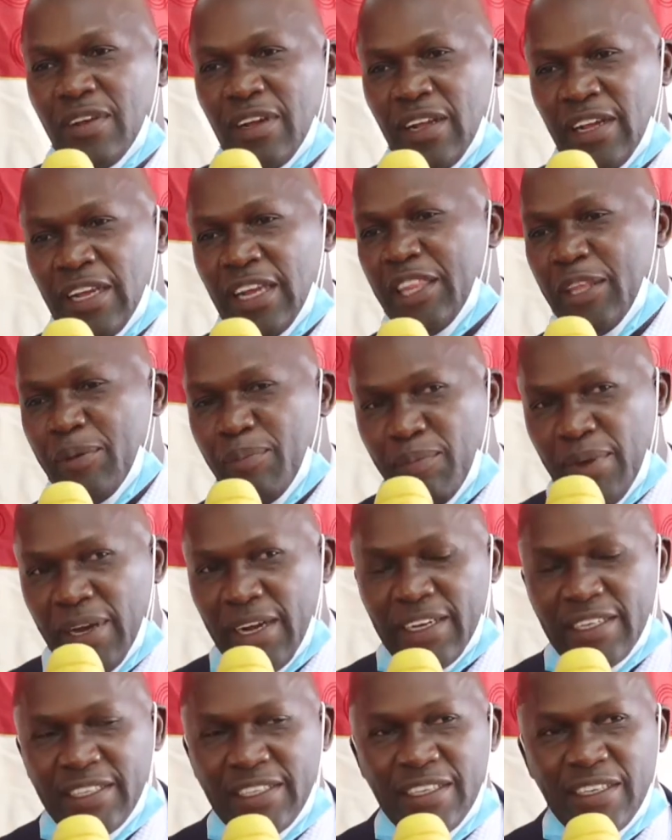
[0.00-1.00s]
get them
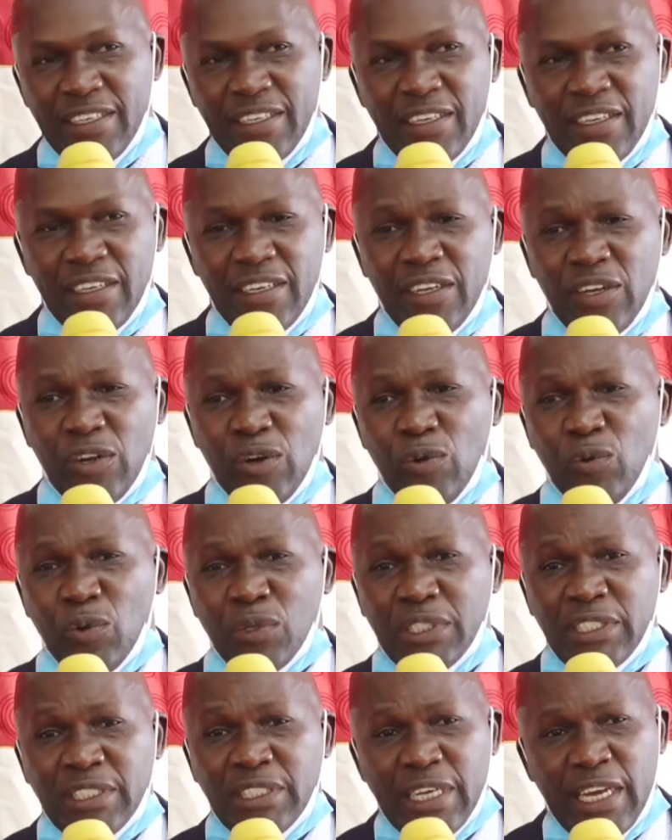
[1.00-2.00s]
marked.
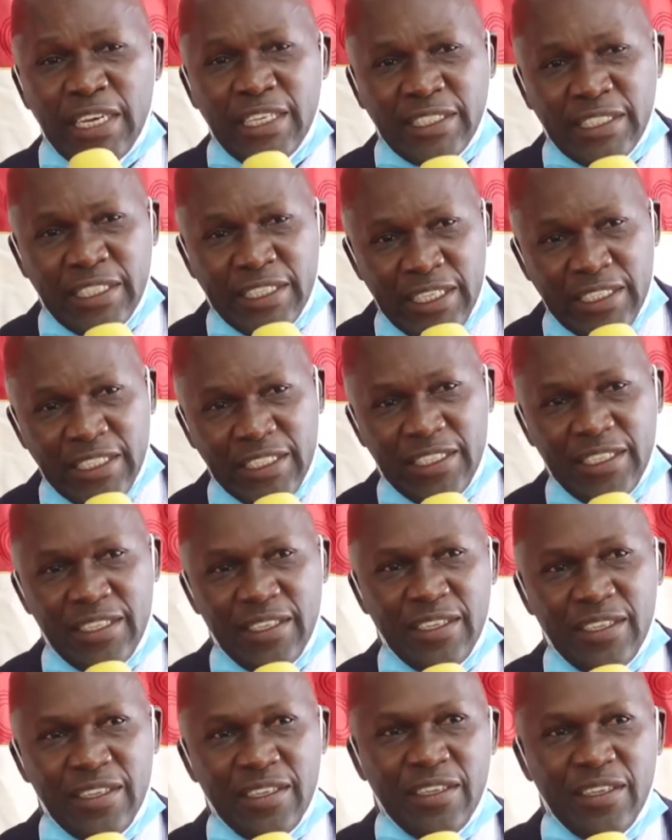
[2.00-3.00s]
Was it an easy task?
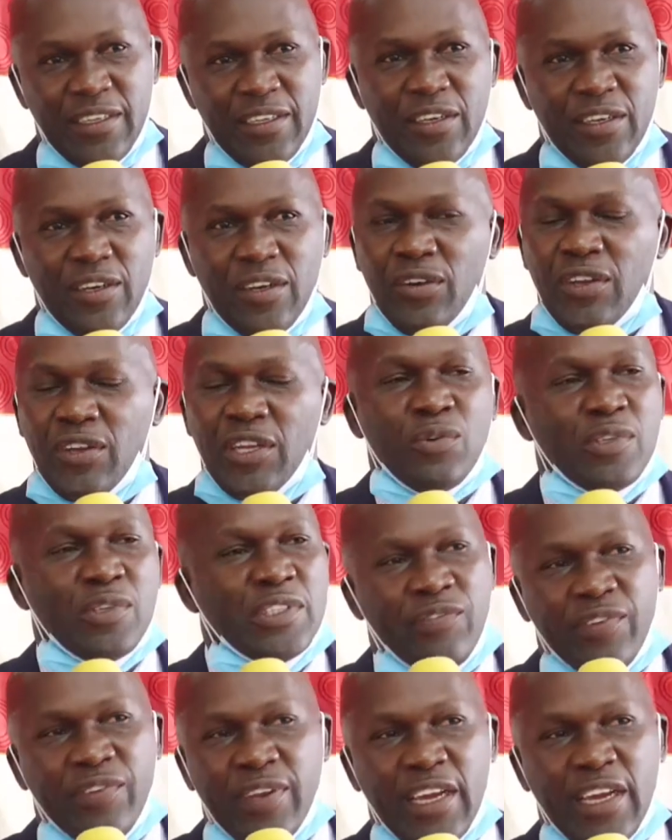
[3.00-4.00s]
It was
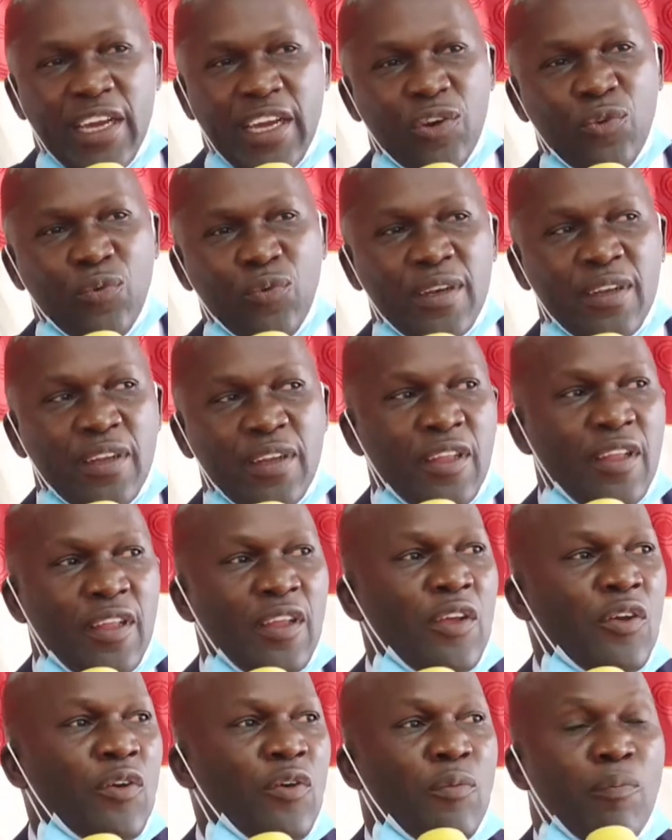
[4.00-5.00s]
a very hard one,
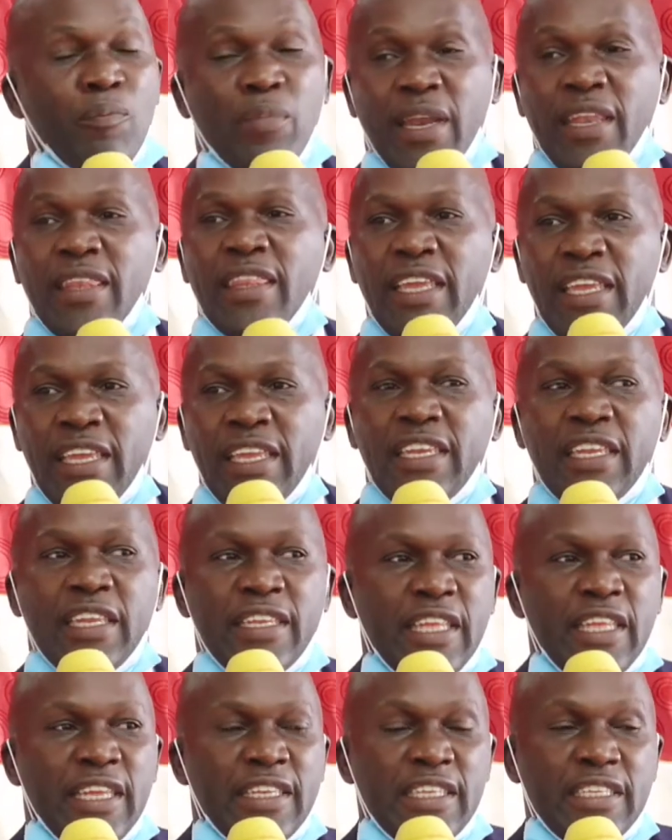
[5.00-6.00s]
but they
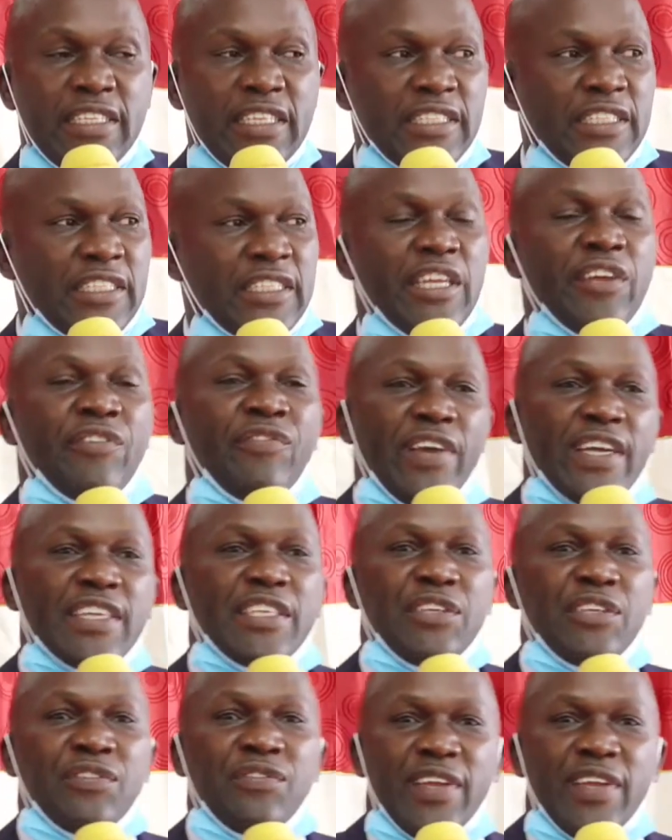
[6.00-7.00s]
did it
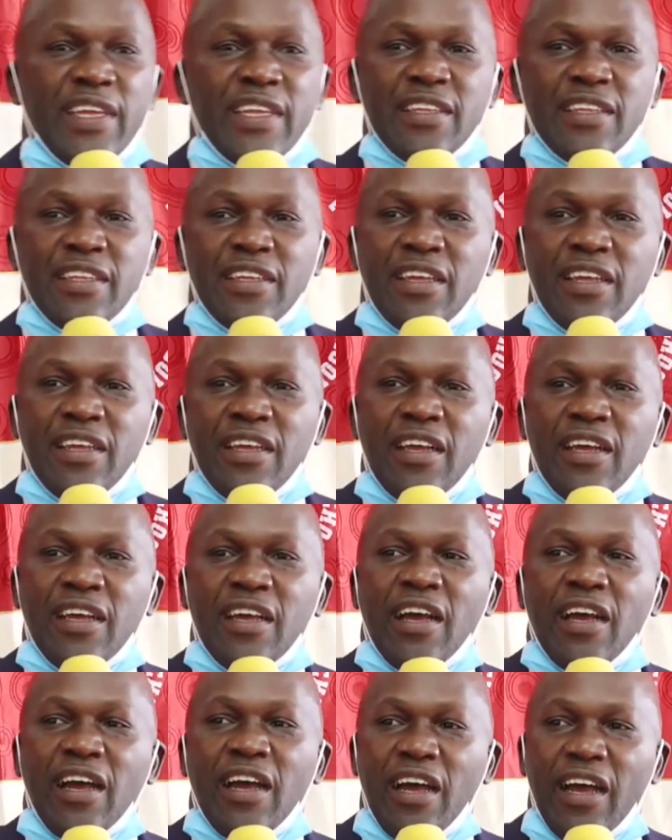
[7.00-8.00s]
effectively
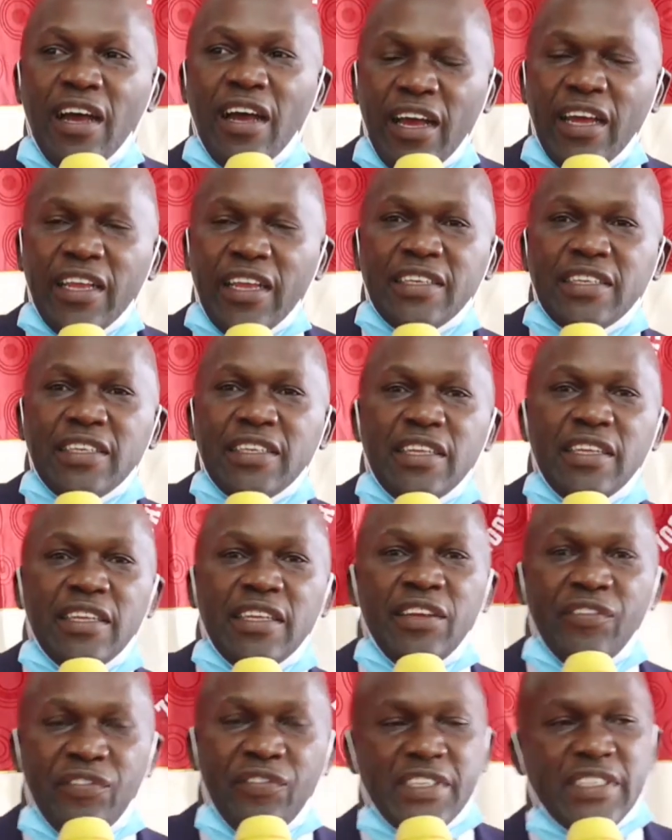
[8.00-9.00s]
and
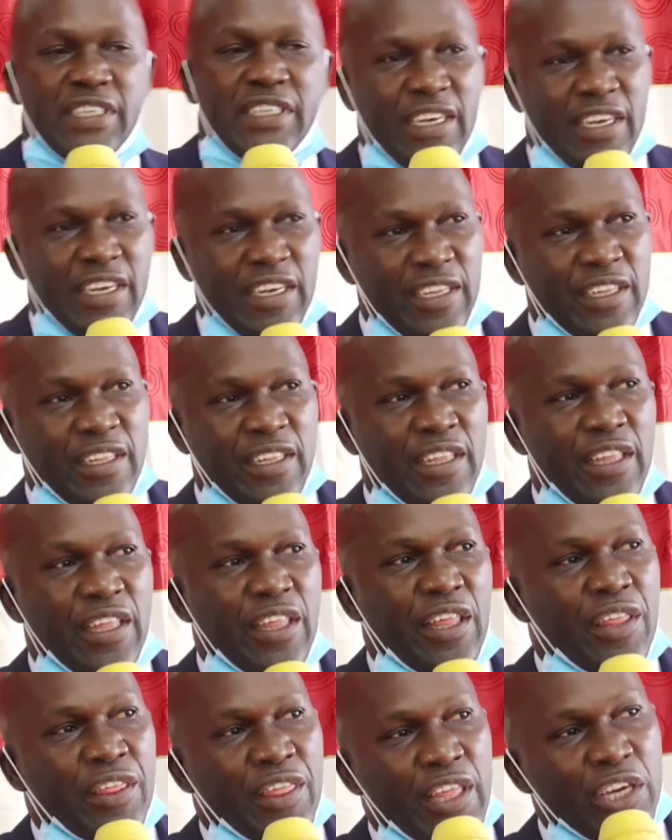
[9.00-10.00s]
efficiently.
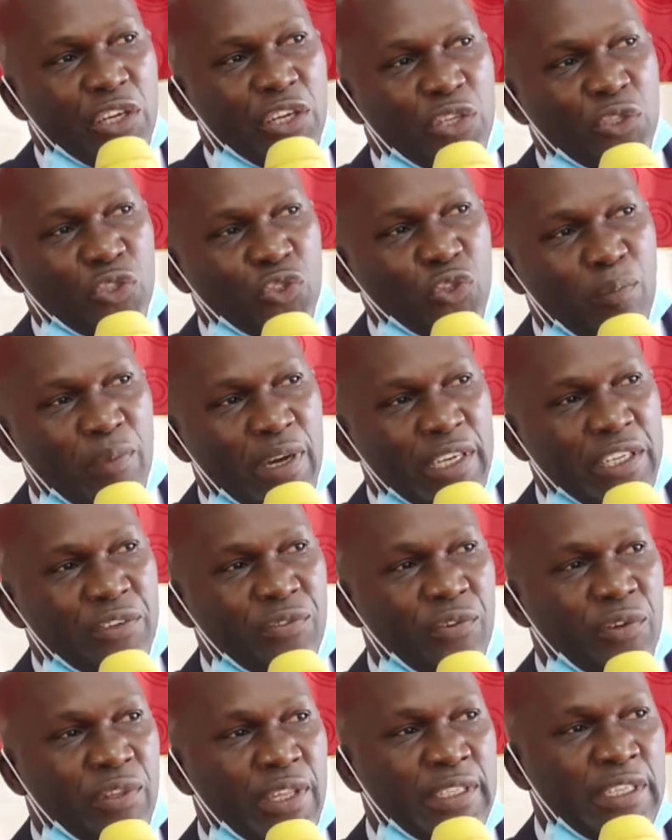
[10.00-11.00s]
Thank you so much
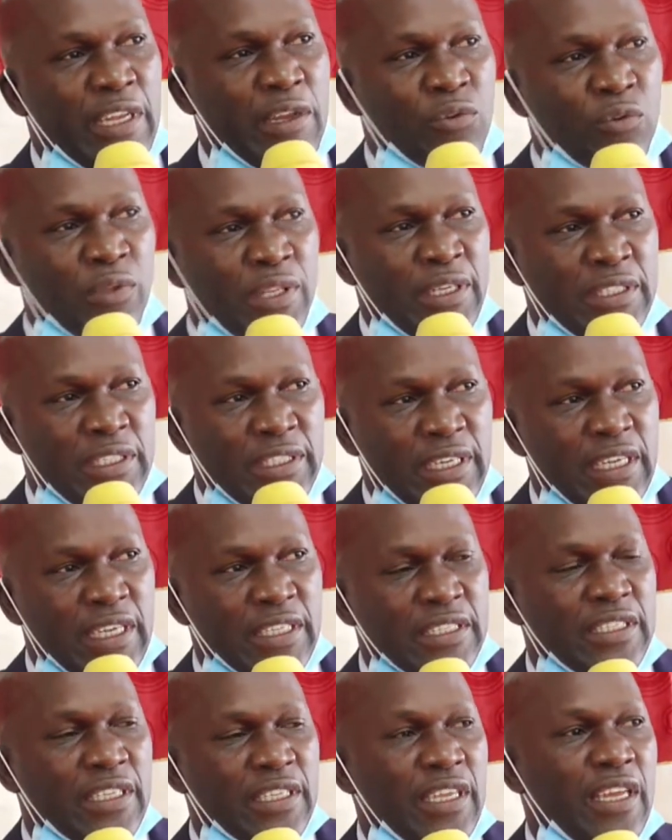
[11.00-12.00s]
to the
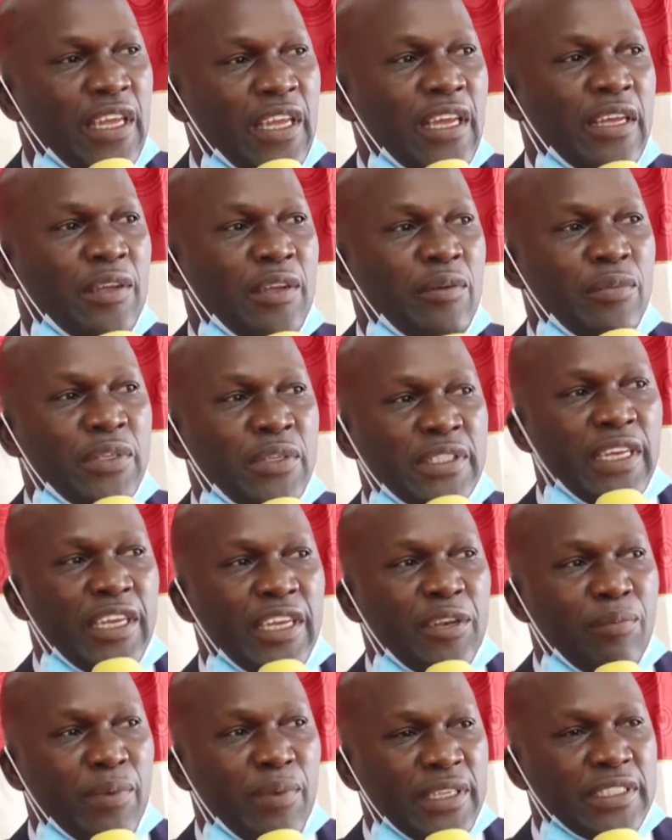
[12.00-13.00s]
teachers, Mr.
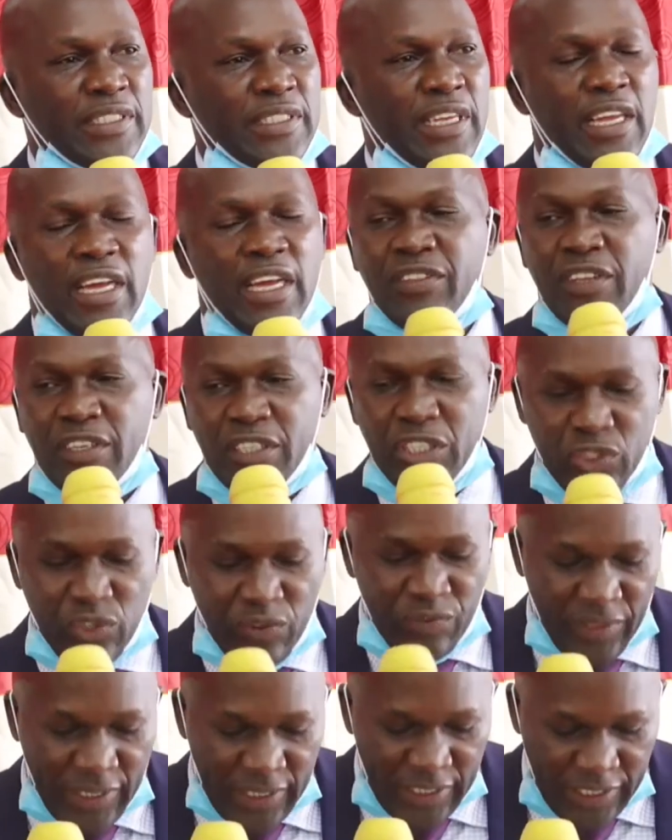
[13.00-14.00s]
Headmaster, and the rest
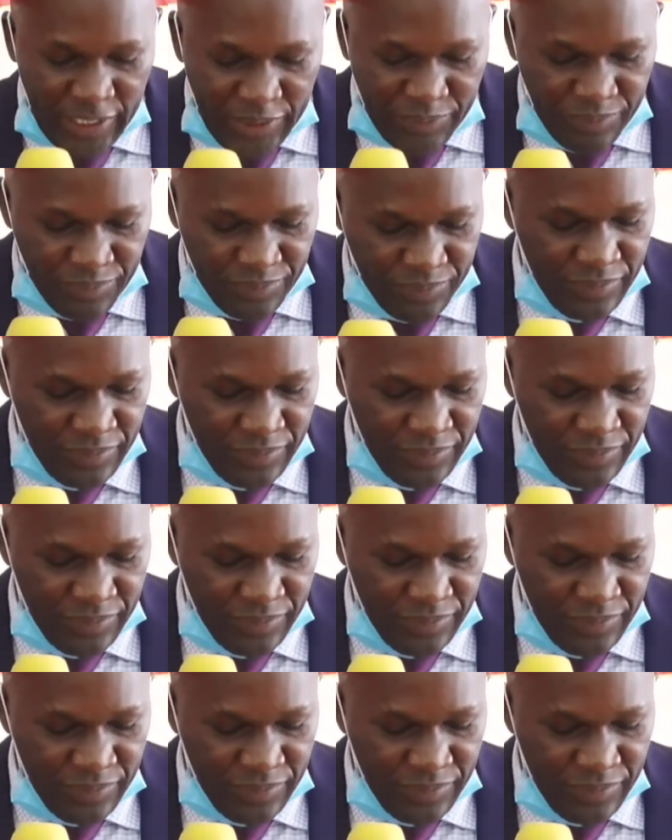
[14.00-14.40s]
of the team.